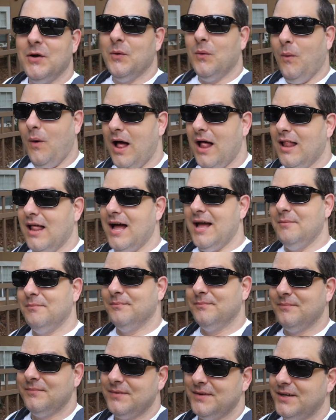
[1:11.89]
while
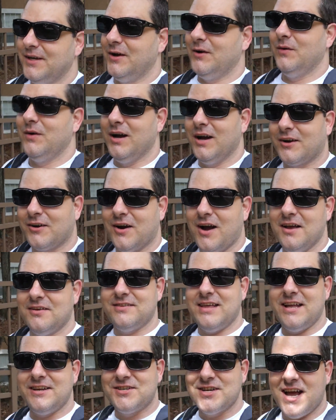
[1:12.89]
I'm, you know, across
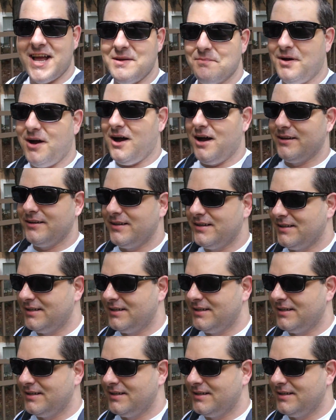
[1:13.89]
that giant pond.